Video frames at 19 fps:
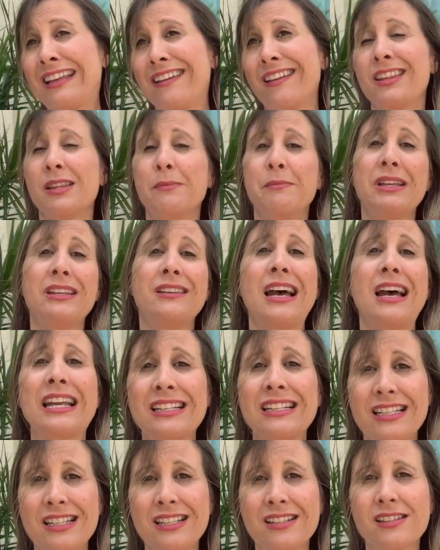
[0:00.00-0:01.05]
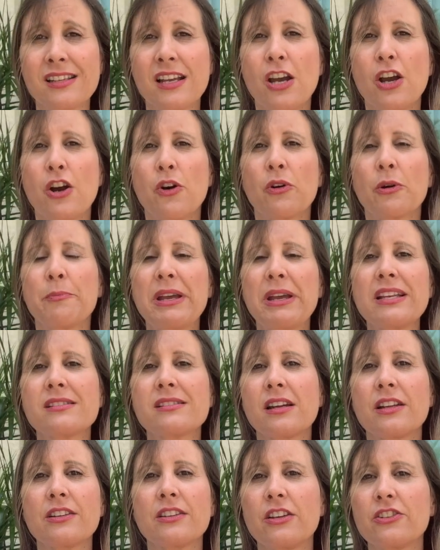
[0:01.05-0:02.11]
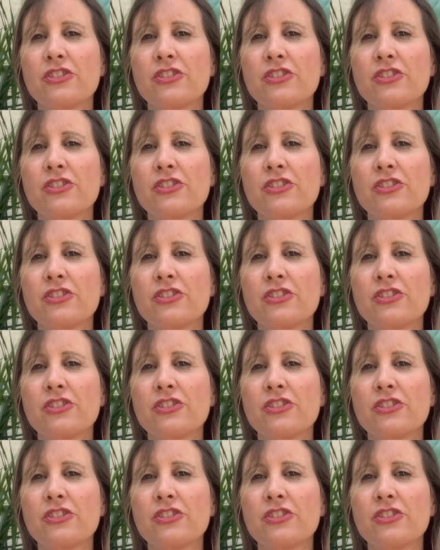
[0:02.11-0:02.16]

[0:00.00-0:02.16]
in the mid-90s were based on